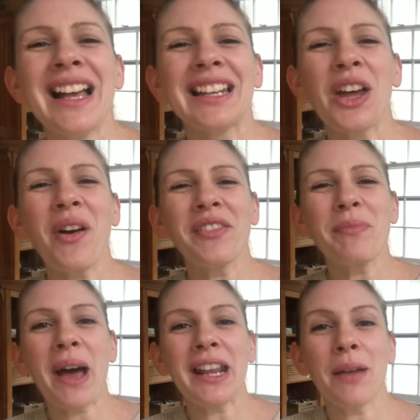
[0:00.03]
Hello
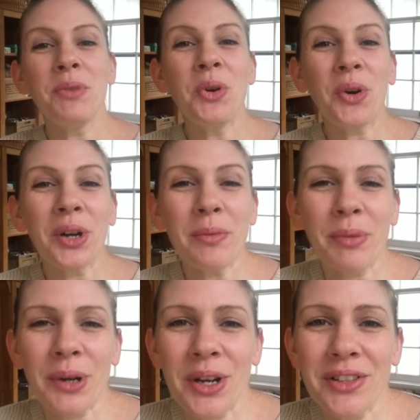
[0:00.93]
everybody, I'm Nora
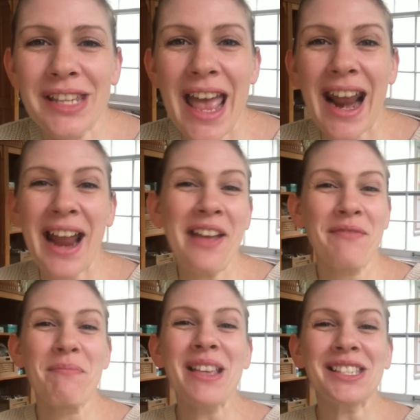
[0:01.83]
Burrows and I have
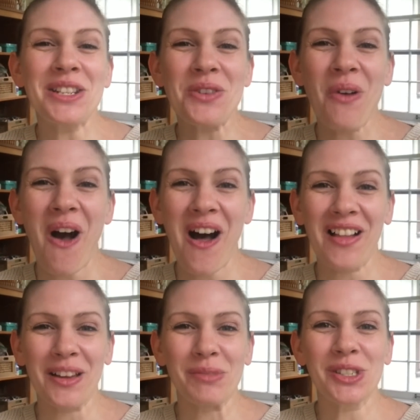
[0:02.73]
missed you
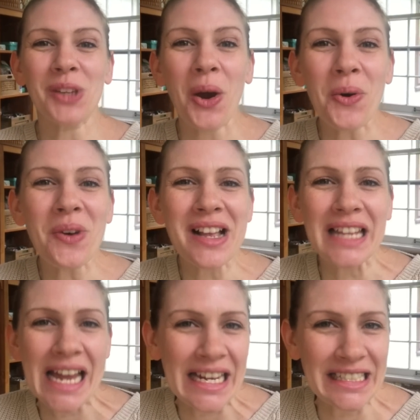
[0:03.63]
all. I'm so
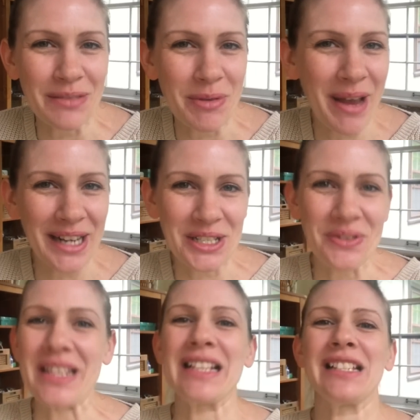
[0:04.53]
glad to be back
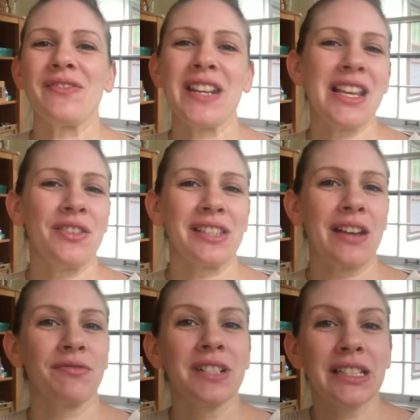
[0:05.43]
doing these videos. I
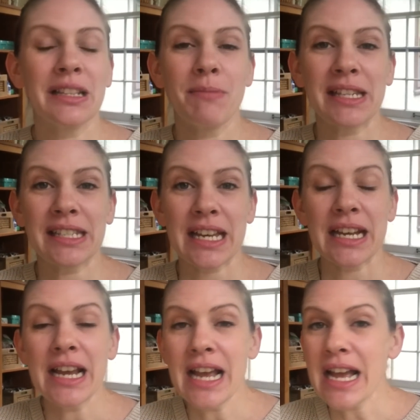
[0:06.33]
really missed
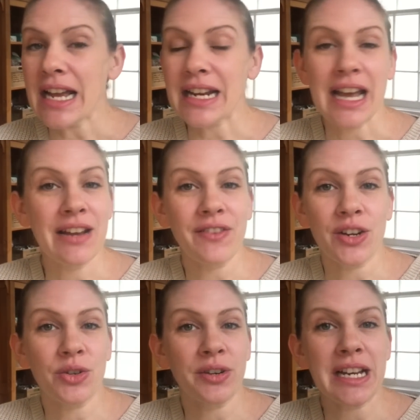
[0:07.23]
it. I had kind of a
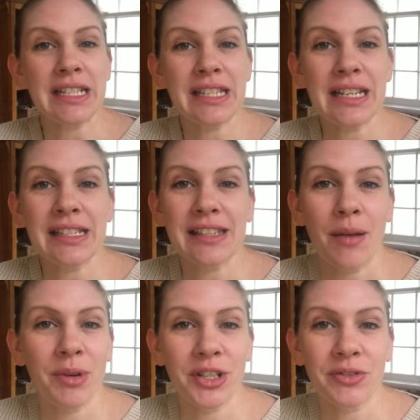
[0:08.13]
crazy
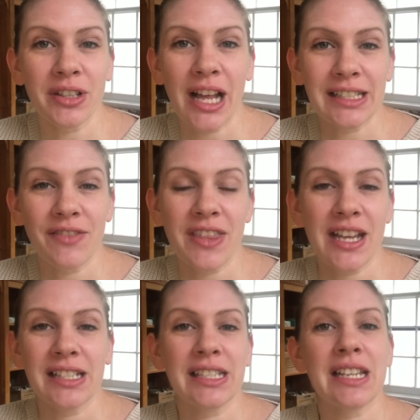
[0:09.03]
summer doing lots of
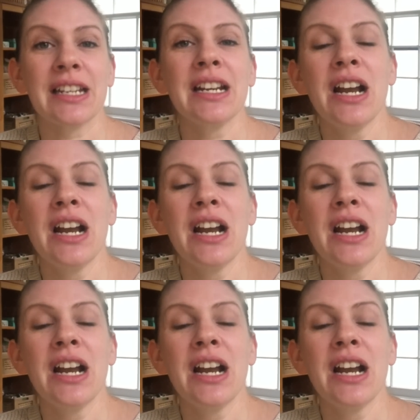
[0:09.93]
things that